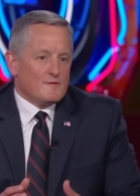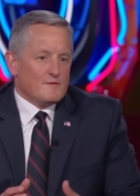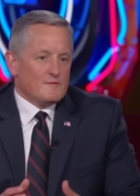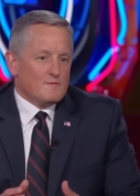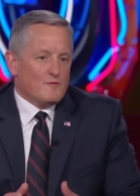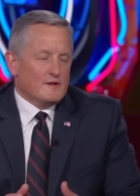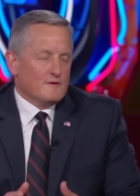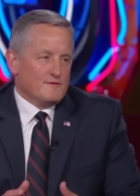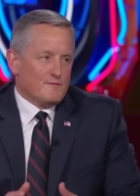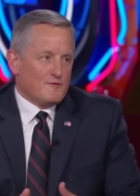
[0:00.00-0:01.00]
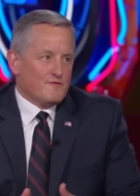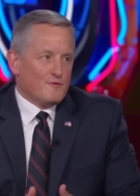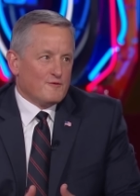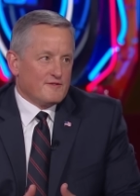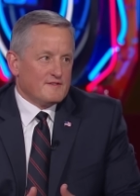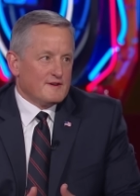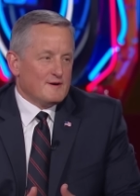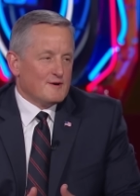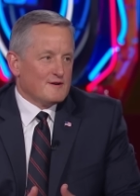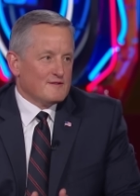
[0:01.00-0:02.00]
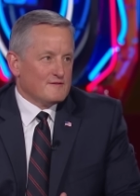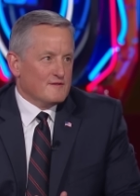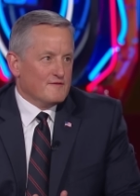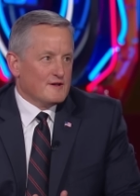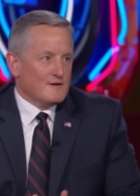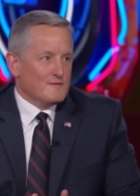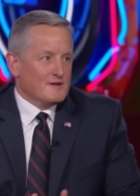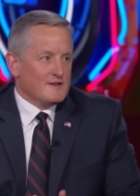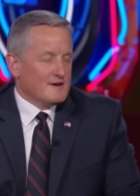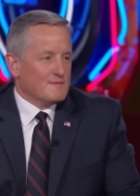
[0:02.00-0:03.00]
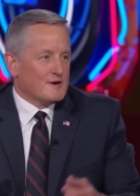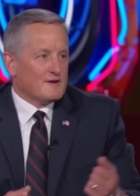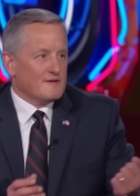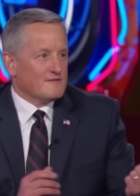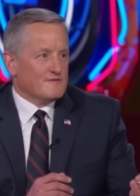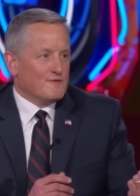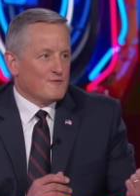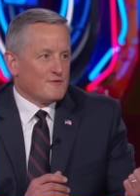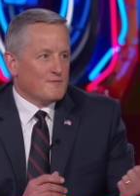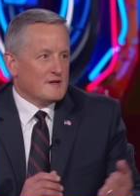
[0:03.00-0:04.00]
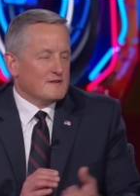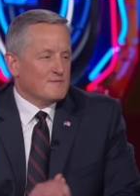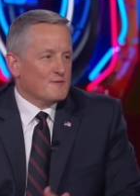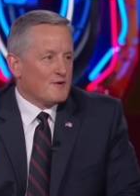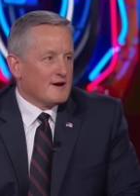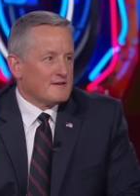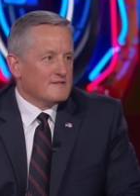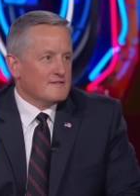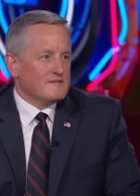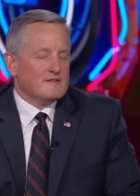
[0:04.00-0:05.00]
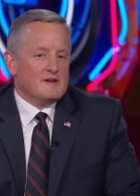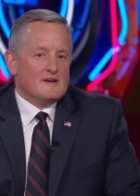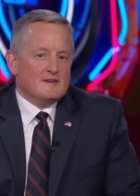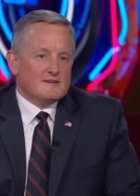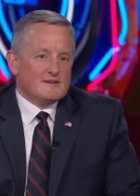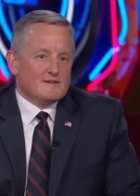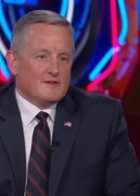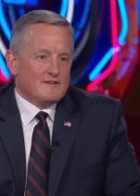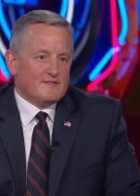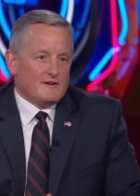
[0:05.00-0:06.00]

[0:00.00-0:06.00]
we lose more forest now because of development, not because of forest management practices. And that's